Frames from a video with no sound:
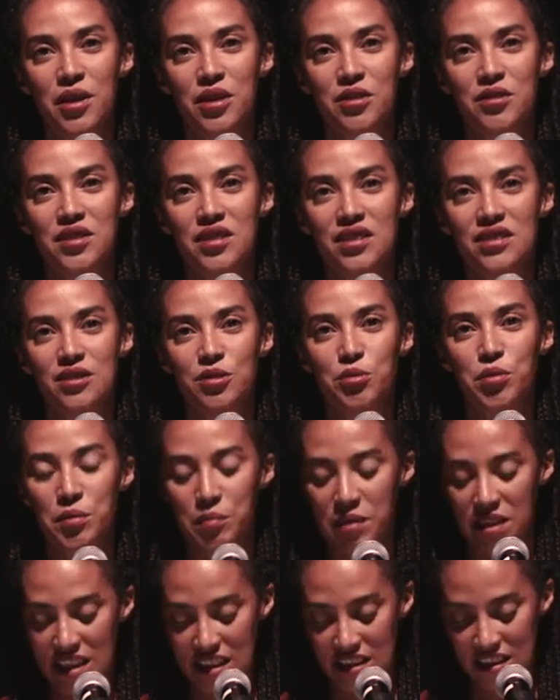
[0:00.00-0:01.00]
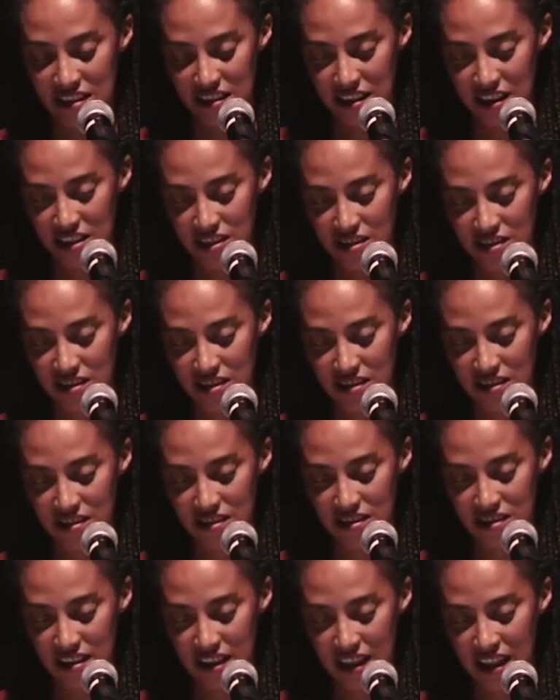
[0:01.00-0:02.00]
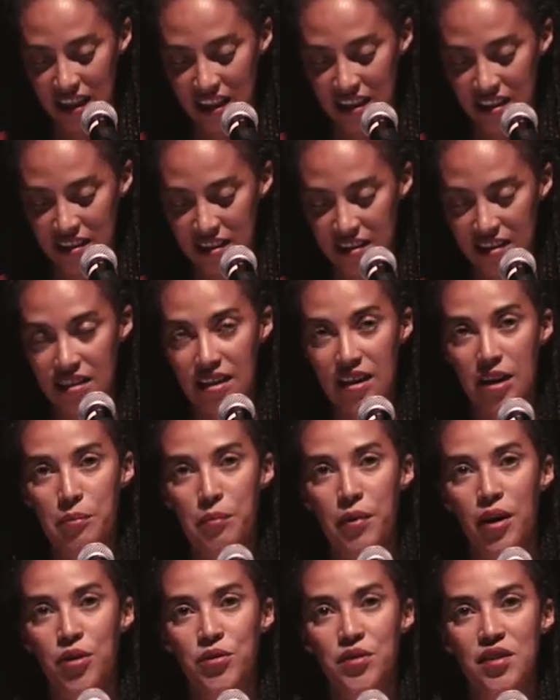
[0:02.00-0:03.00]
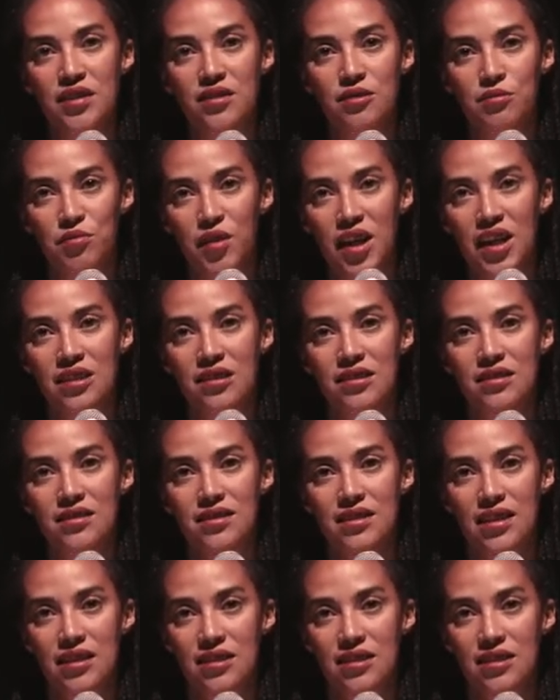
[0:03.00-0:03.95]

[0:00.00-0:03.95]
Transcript: about this criminalization and about this violence